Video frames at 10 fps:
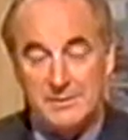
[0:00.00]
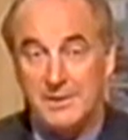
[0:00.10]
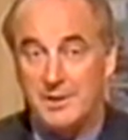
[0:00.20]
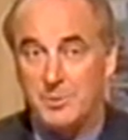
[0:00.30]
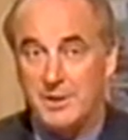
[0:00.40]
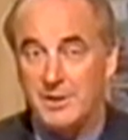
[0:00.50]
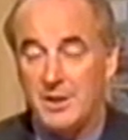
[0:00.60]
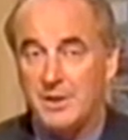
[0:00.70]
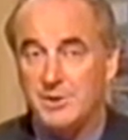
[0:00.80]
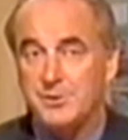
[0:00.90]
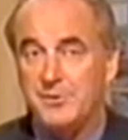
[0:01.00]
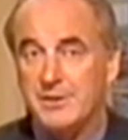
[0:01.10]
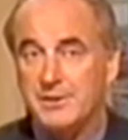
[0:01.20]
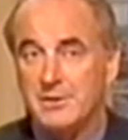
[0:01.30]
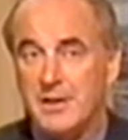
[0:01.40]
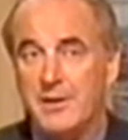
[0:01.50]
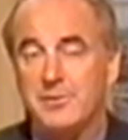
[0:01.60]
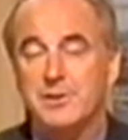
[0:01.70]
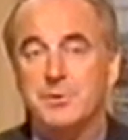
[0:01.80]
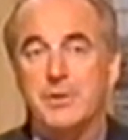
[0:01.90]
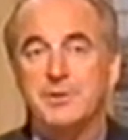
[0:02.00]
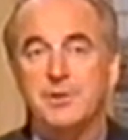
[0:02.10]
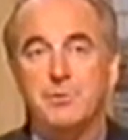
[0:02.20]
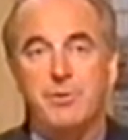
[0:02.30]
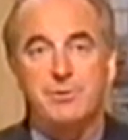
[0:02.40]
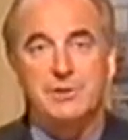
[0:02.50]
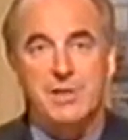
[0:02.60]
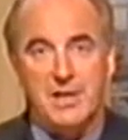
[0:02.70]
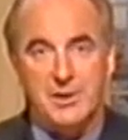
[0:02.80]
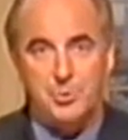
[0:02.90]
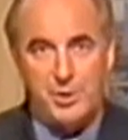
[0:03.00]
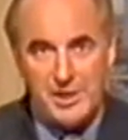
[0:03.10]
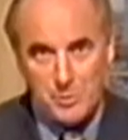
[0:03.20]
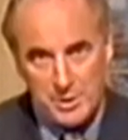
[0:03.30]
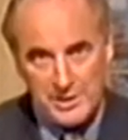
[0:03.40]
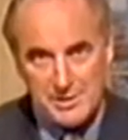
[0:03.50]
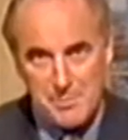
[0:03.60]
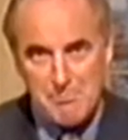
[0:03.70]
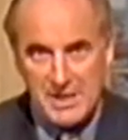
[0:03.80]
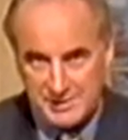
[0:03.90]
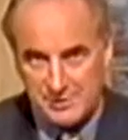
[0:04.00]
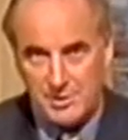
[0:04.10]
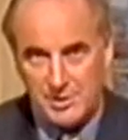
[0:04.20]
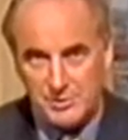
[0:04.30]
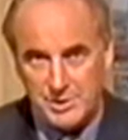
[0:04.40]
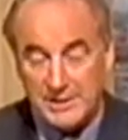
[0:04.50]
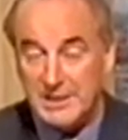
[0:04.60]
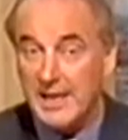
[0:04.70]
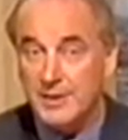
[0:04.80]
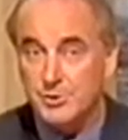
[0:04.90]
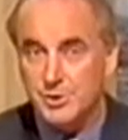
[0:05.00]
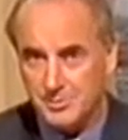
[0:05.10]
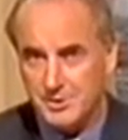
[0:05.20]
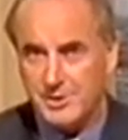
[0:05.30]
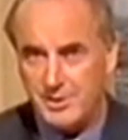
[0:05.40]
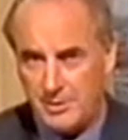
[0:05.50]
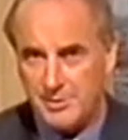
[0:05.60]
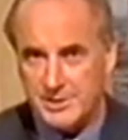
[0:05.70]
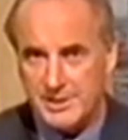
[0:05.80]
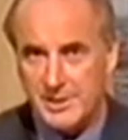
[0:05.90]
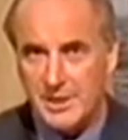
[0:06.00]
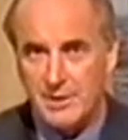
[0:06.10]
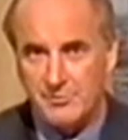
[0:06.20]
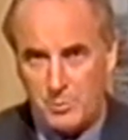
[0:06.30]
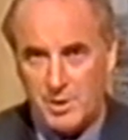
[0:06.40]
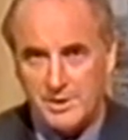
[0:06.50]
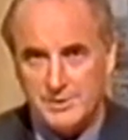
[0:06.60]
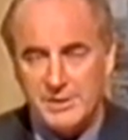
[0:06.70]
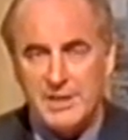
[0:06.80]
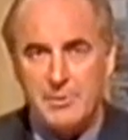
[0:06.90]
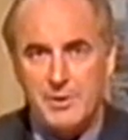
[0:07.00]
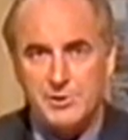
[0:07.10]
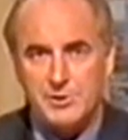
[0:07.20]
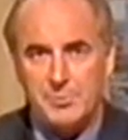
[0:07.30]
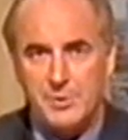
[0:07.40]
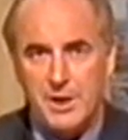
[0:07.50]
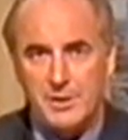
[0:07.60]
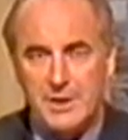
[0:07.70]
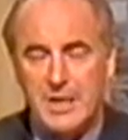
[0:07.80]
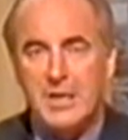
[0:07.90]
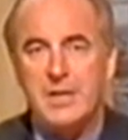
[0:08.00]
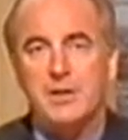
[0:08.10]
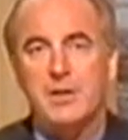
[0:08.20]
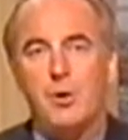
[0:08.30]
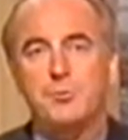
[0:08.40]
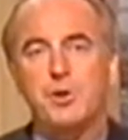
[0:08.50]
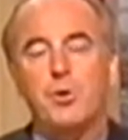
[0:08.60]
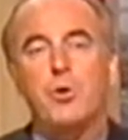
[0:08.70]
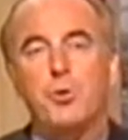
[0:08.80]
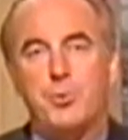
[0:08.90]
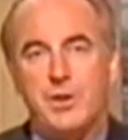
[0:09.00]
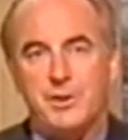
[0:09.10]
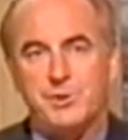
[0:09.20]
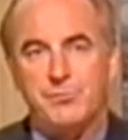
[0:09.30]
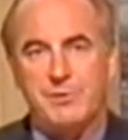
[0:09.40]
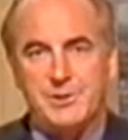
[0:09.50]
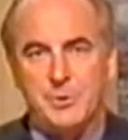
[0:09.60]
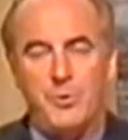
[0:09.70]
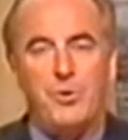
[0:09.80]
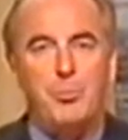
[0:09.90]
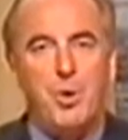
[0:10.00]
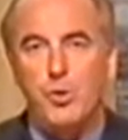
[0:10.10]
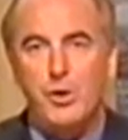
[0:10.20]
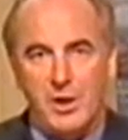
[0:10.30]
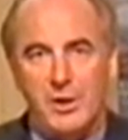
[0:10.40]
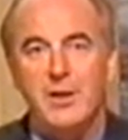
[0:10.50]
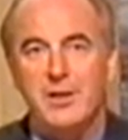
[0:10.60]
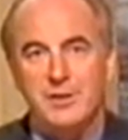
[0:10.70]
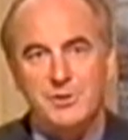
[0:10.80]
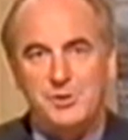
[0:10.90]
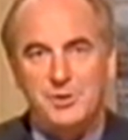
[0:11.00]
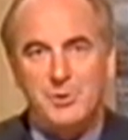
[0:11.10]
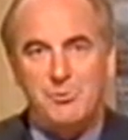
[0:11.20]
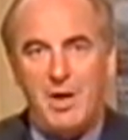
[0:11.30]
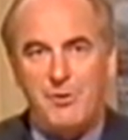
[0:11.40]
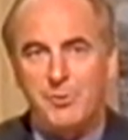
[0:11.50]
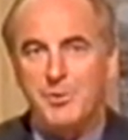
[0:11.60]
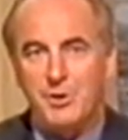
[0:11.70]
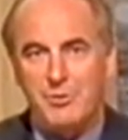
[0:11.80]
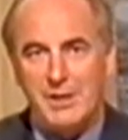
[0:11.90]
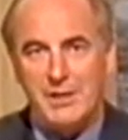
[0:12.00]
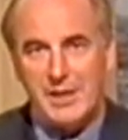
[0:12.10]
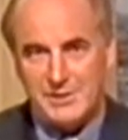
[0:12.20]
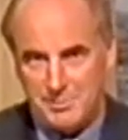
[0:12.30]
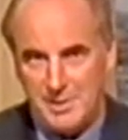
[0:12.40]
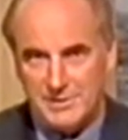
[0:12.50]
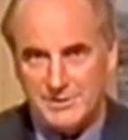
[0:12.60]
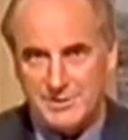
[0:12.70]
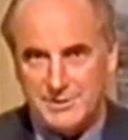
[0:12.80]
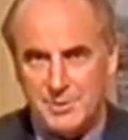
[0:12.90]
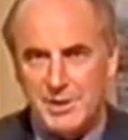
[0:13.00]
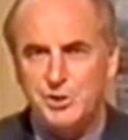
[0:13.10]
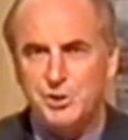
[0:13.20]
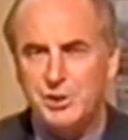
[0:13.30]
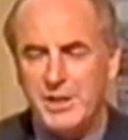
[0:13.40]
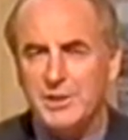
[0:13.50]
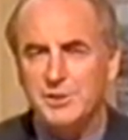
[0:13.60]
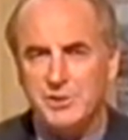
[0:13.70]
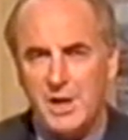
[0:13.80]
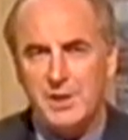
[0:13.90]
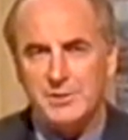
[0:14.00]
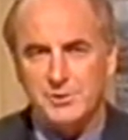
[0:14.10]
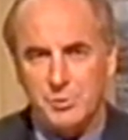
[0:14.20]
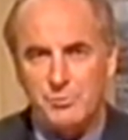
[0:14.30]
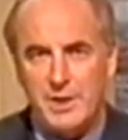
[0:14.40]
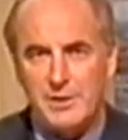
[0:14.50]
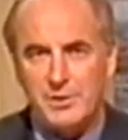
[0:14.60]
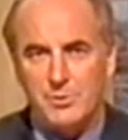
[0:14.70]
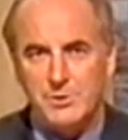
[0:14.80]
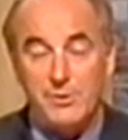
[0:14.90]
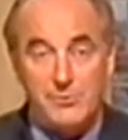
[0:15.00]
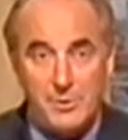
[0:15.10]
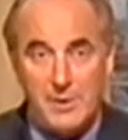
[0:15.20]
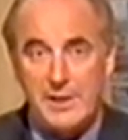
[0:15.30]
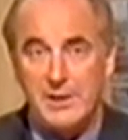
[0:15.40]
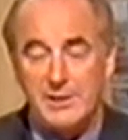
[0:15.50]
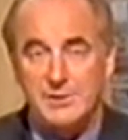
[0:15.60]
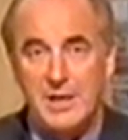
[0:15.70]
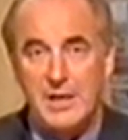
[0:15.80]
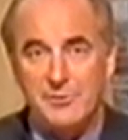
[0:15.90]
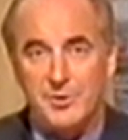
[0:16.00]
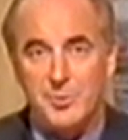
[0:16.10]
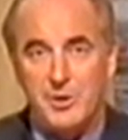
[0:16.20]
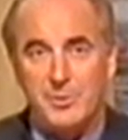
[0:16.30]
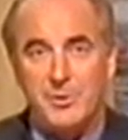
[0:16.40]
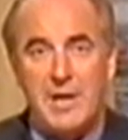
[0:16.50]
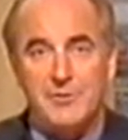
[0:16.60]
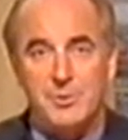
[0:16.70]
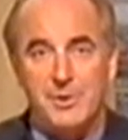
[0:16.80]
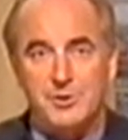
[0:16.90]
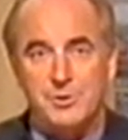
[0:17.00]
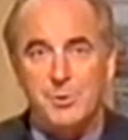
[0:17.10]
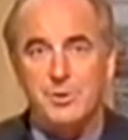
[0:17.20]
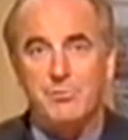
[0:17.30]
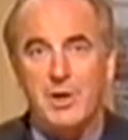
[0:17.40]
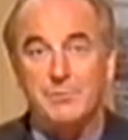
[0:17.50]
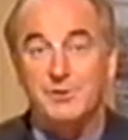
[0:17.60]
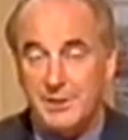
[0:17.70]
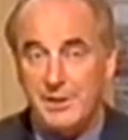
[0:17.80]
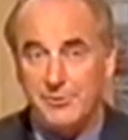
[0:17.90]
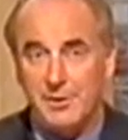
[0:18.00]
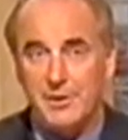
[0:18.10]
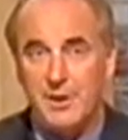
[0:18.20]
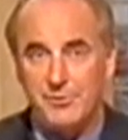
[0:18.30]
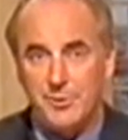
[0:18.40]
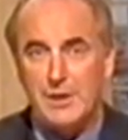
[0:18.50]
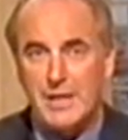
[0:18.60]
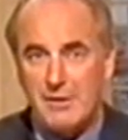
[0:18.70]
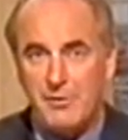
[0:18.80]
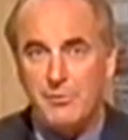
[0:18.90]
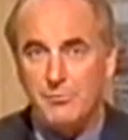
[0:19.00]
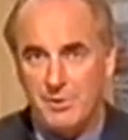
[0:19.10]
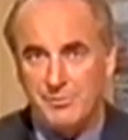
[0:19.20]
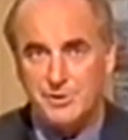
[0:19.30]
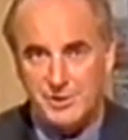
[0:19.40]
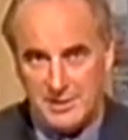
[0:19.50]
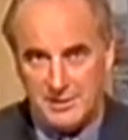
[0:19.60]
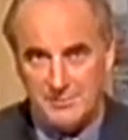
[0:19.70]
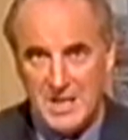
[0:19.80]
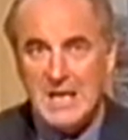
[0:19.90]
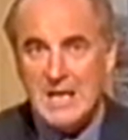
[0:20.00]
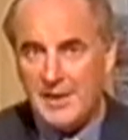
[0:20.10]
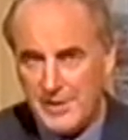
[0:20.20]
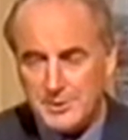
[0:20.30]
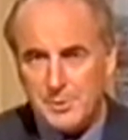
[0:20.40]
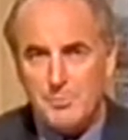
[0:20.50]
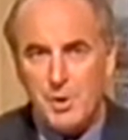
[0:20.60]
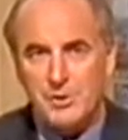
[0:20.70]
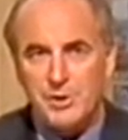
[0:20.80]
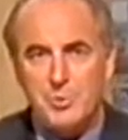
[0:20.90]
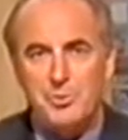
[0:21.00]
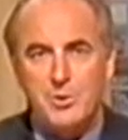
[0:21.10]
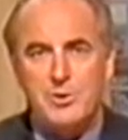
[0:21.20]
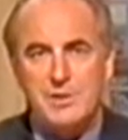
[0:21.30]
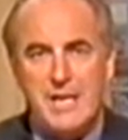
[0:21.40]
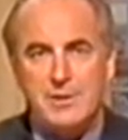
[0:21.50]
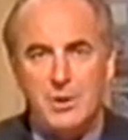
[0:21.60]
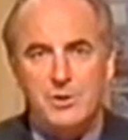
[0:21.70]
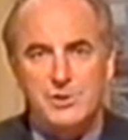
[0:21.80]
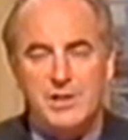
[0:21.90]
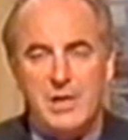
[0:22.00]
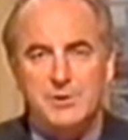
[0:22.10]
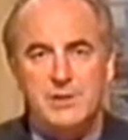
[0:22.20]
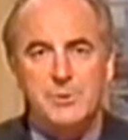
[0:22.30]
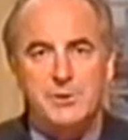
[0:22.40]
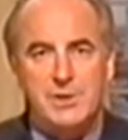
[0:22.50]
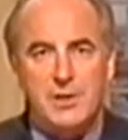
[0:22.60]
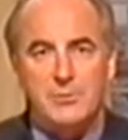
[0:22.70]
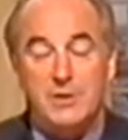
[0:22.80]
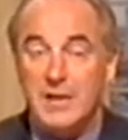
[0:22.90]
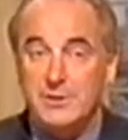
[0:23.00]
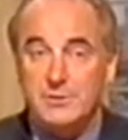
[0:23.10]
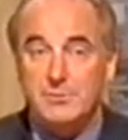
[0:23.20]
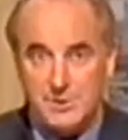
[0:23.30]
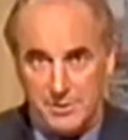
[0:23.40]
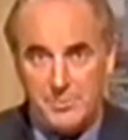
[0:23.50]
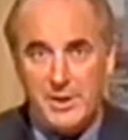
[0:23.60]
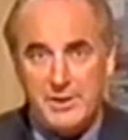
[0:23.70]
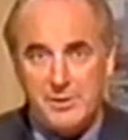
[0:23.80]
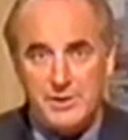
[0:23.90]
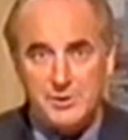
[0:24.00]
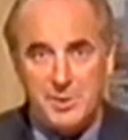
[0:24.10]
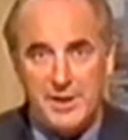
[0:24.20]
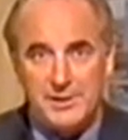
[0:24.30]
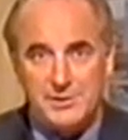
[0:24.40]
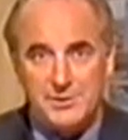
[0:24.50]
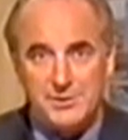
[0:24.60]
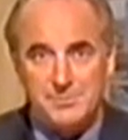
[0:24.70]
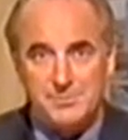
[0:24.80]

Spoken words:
It'll be the largest vessel ever to enter the River Tyne, bringing with it a massive contract and job security for workers at the Amex shipyard. The offshore oil production vessel, the Bonga, is due to arrive from Korea next month, but its sheer size is already causing a few headaches for the people who have to make sure it arrives safely through a narrow river channel. And that's where modern computer technology comes into its own, as Tony Baker explains.